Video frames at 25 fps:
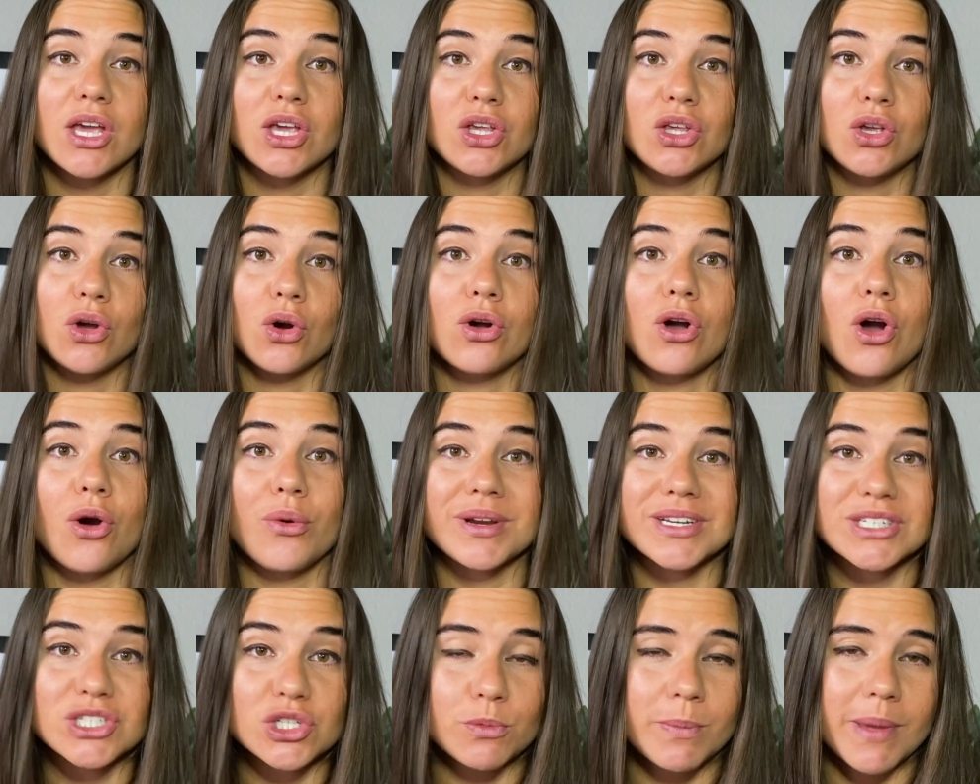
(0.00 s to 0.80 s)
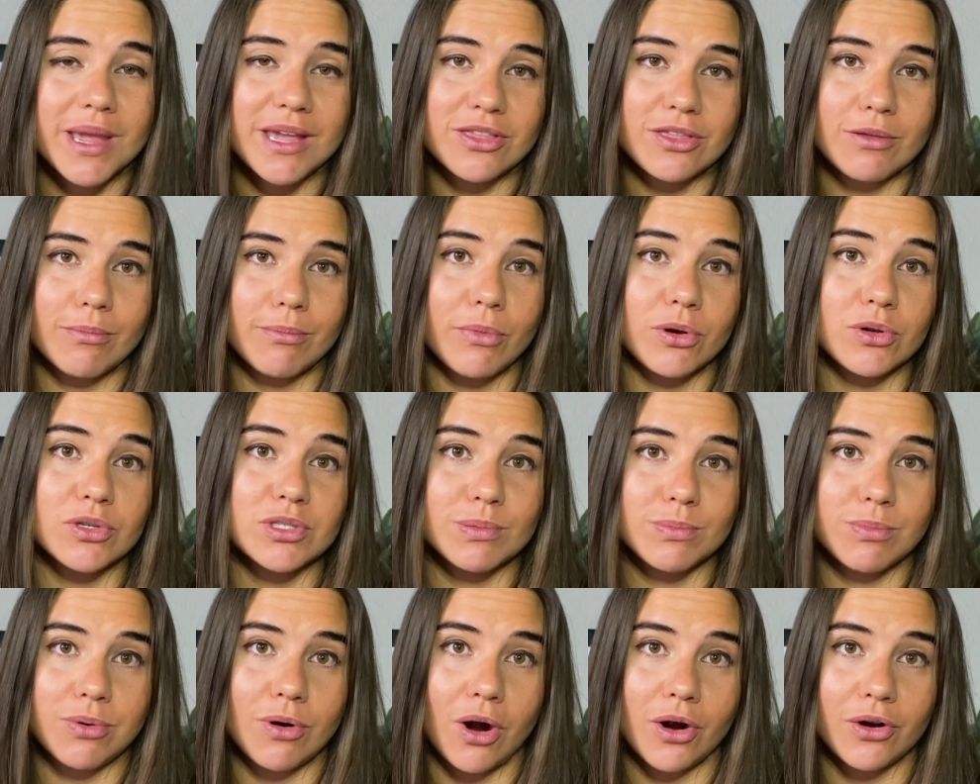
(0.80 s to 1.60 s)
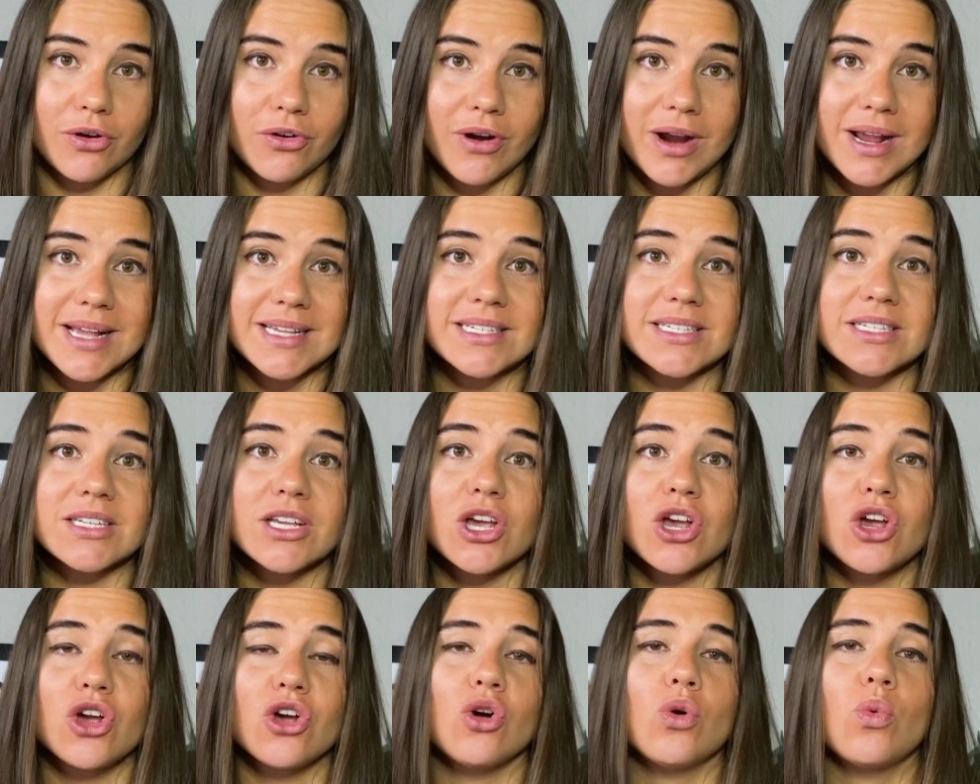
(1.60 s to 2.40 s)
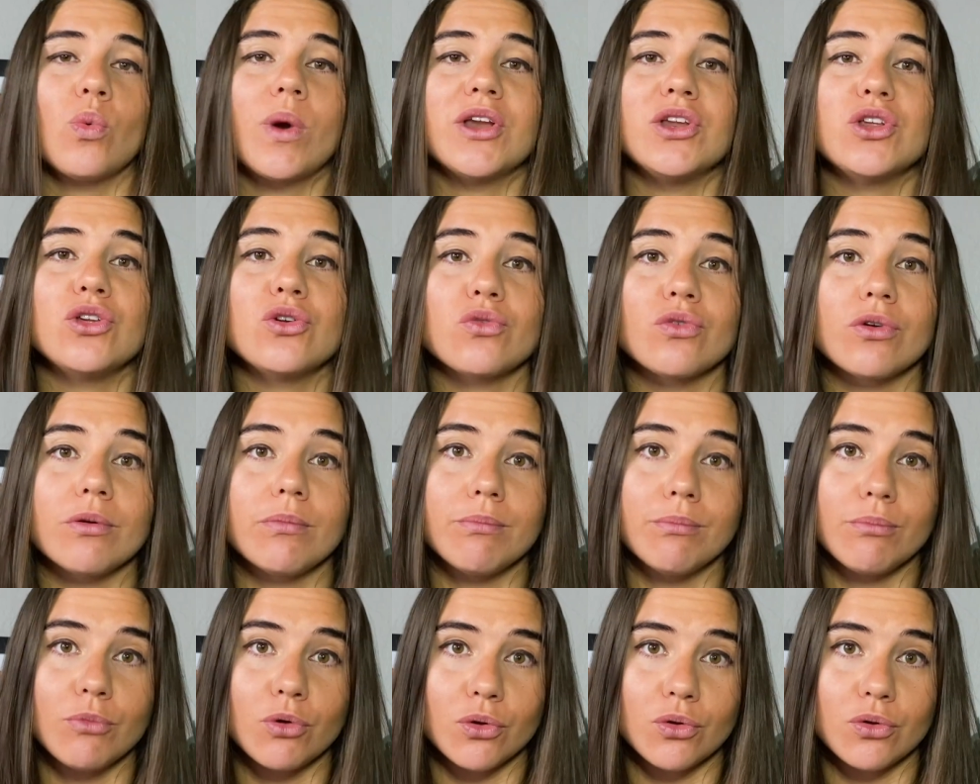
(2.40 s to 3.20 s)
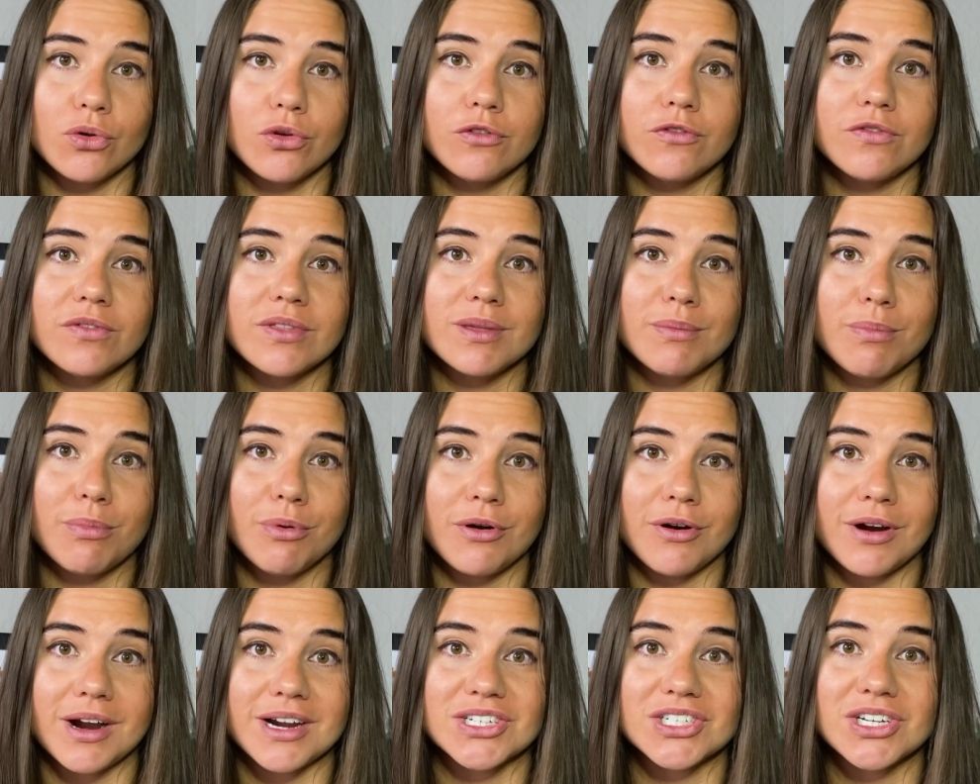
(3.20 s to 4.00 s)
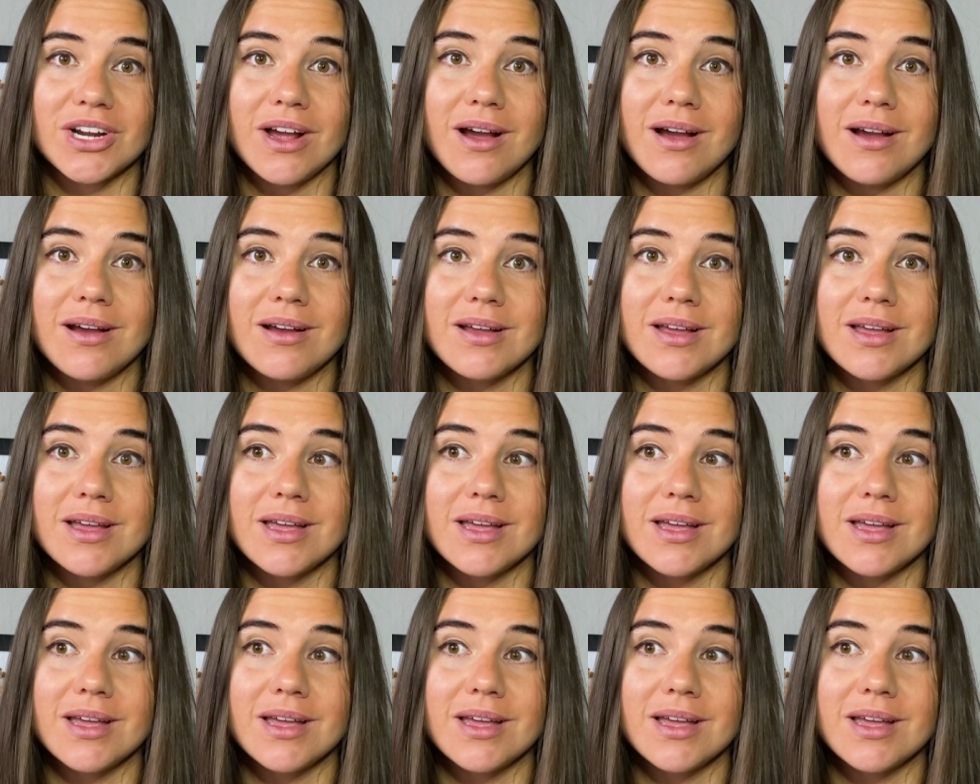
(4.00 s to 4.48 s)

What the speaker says: You're going to make the most progress when you remove the pressure